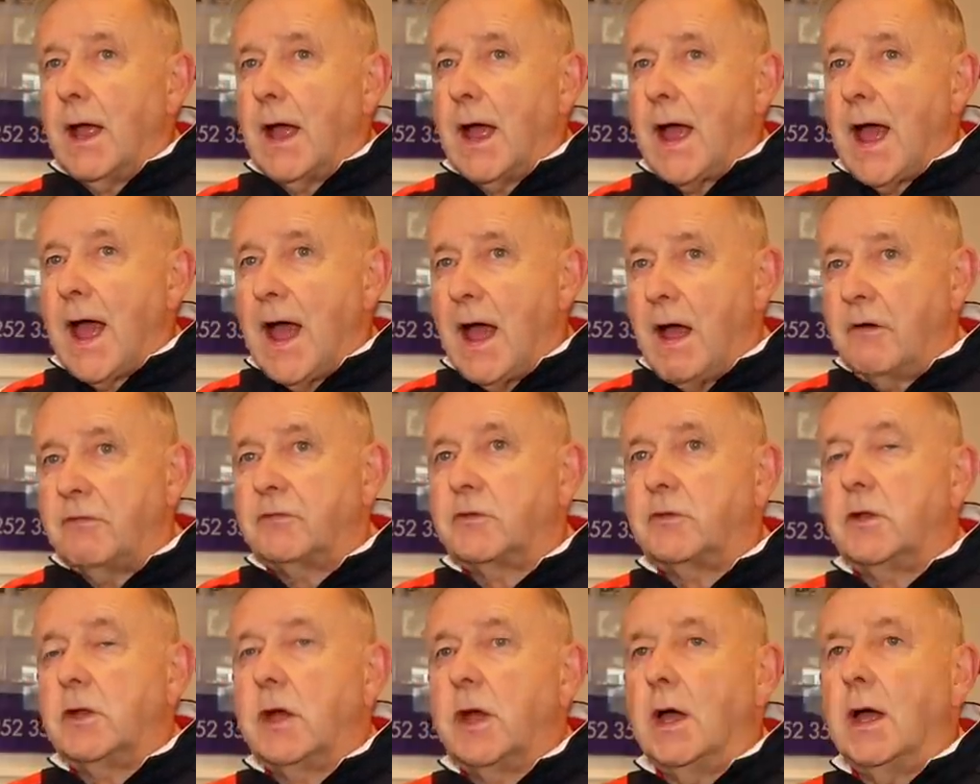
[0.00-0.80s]

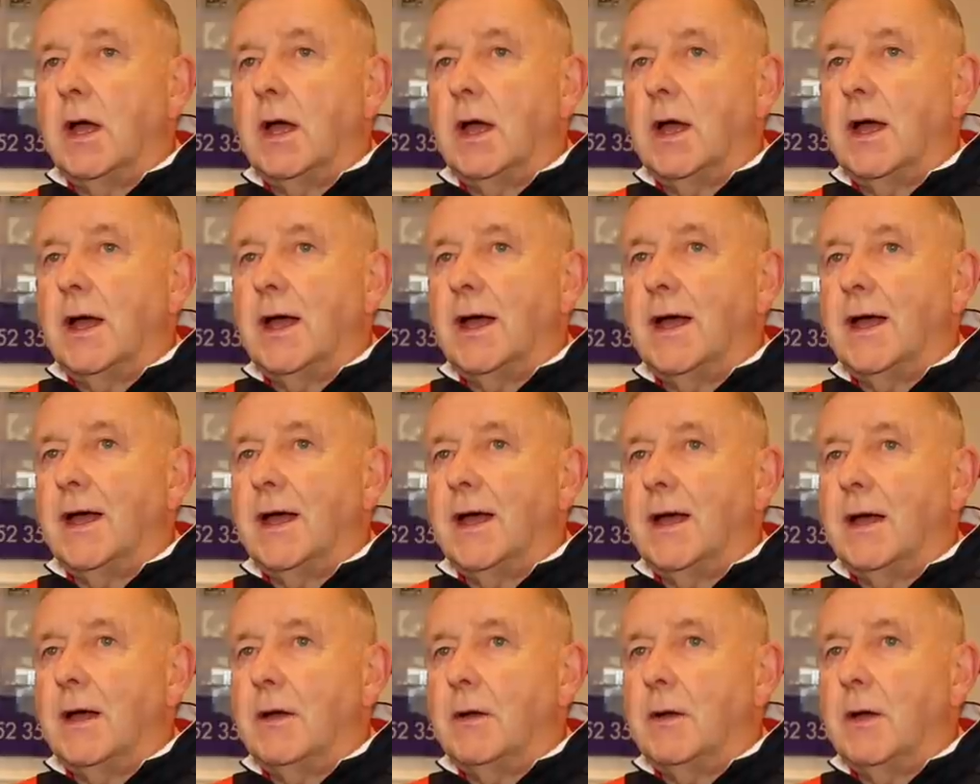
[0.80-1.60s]
have to,
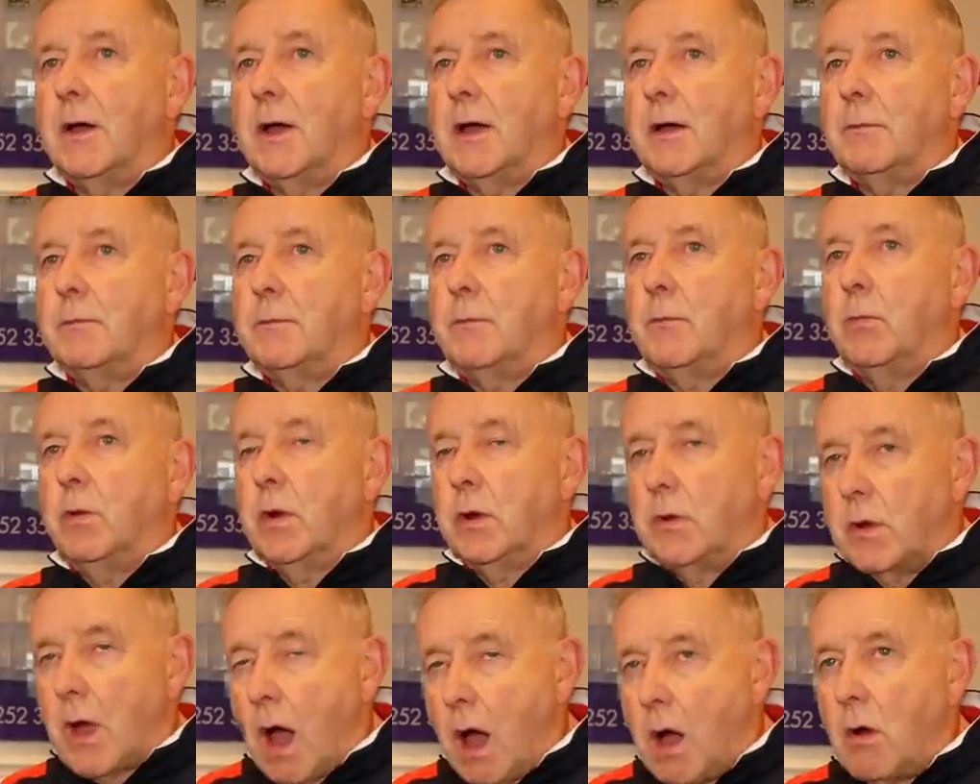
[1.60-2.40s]

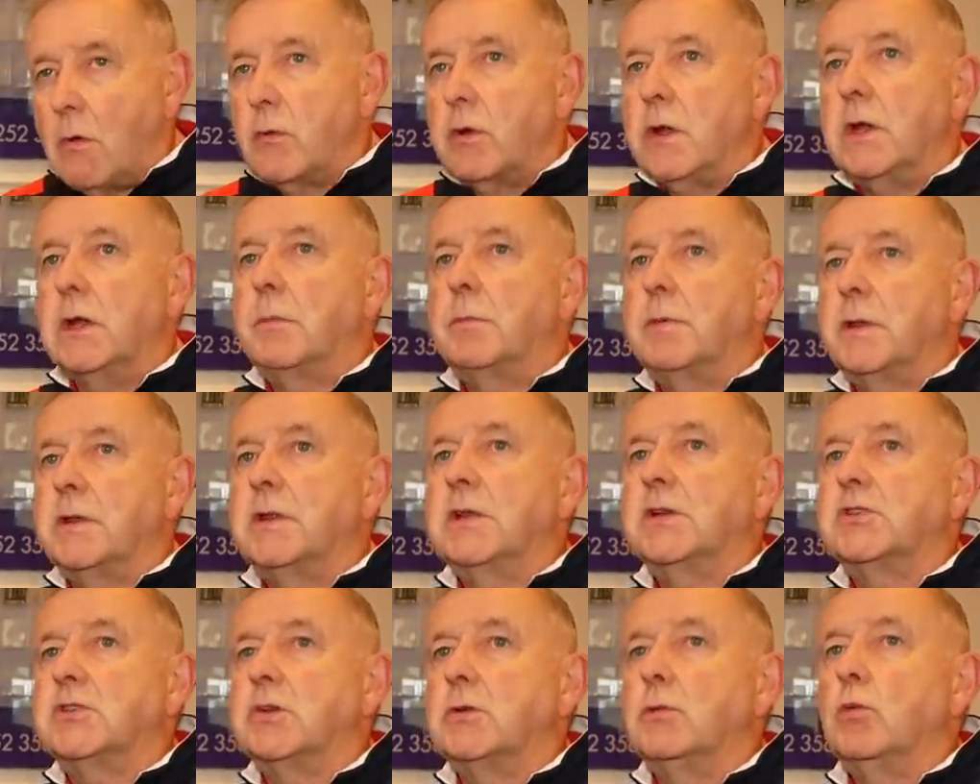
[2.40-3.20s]
we are in a
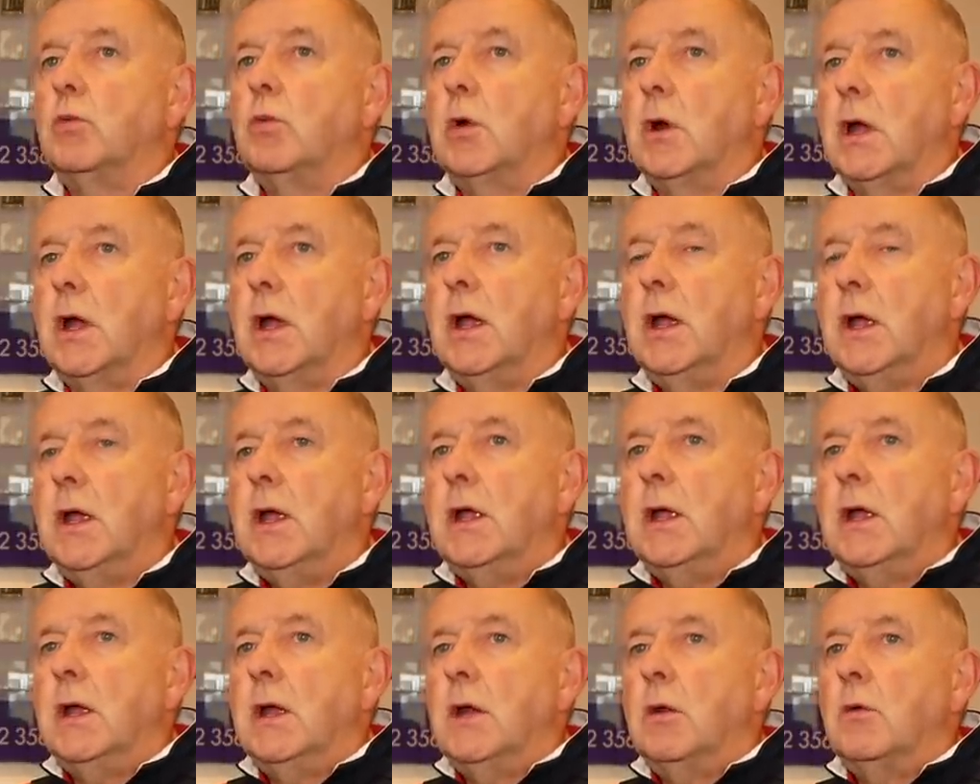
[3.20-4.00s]
position where
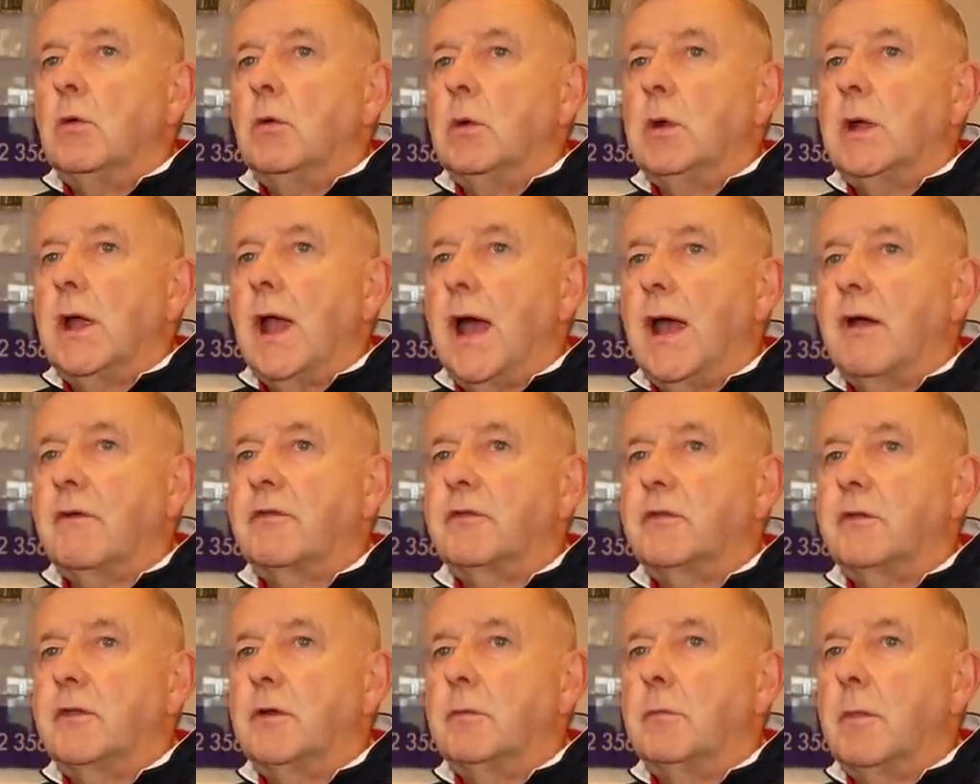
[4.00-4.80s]
we
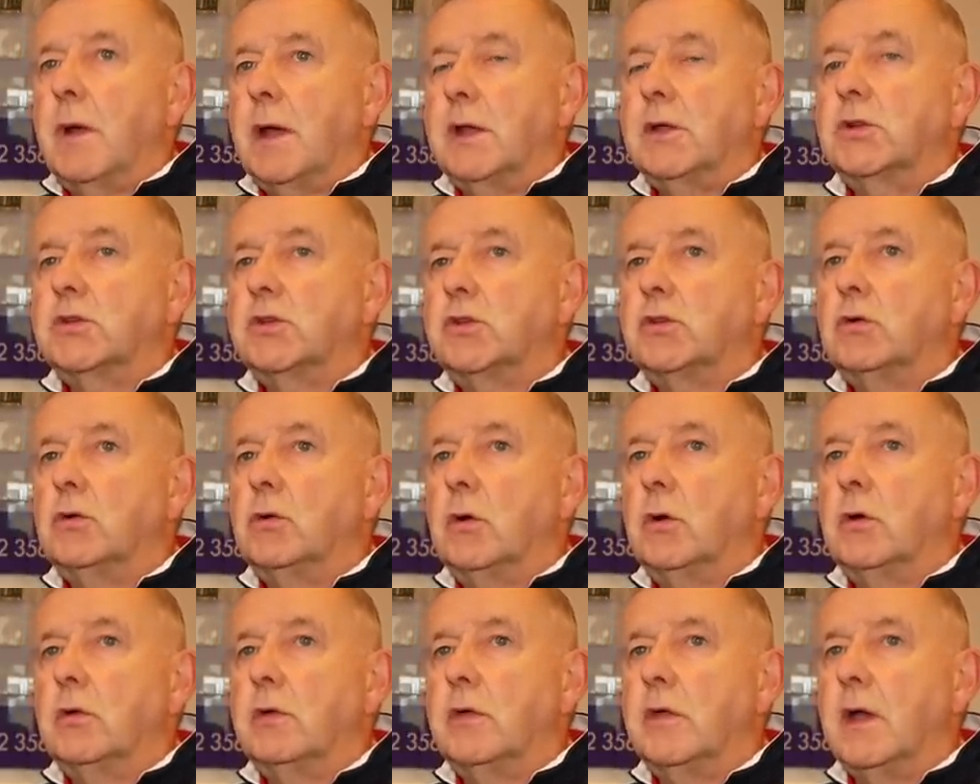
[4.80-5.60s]
have to make
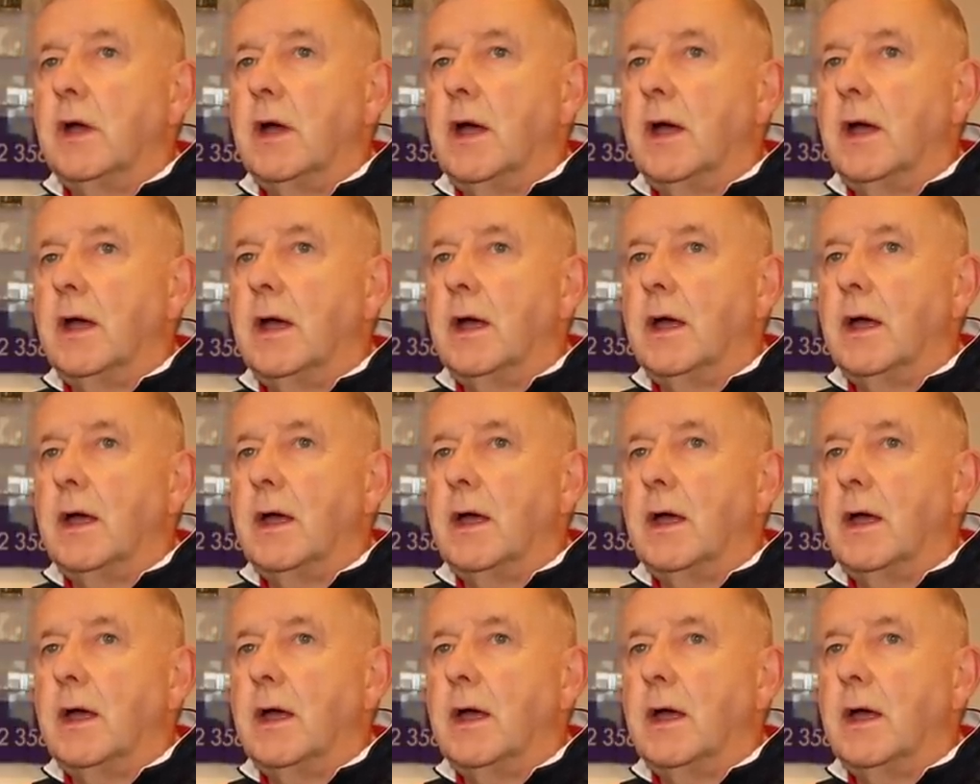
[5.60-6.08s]
sure that